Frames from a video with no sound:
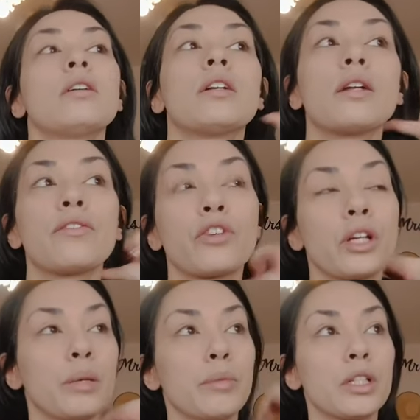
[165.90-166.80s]
enough
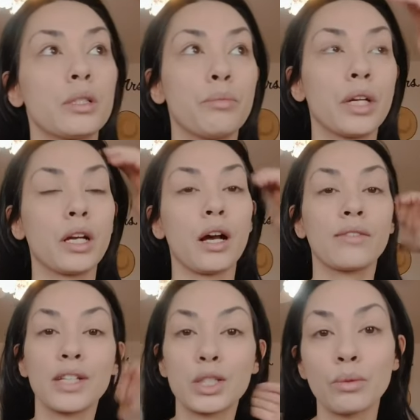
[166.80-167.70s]
creamer to bring
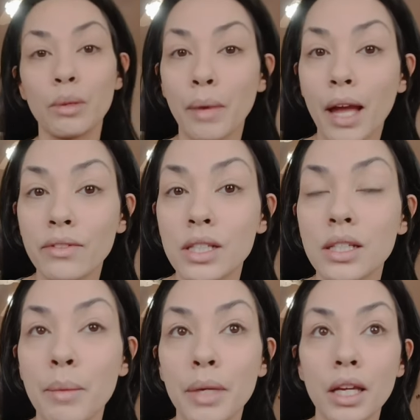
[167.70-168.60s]
coffee, so we might have to
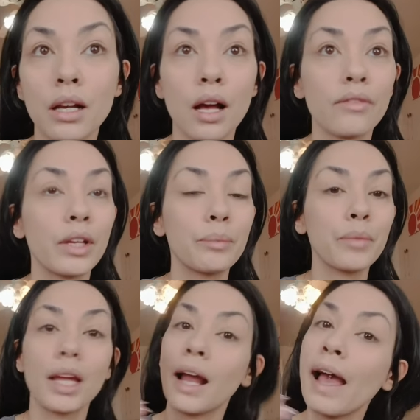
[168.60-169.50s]
stop and get coffee.
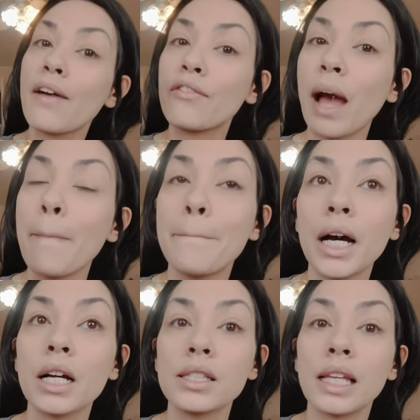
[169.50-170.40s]
And I have five
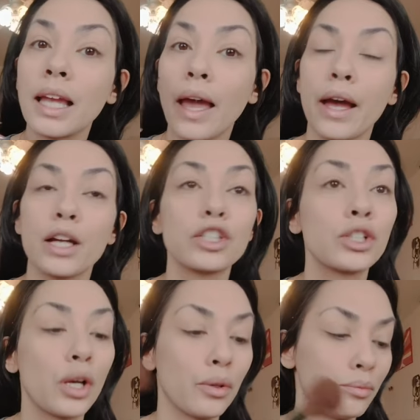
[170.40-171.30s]
bucks in cash,
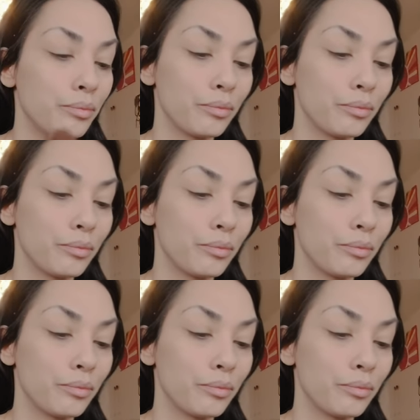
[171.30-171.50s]
so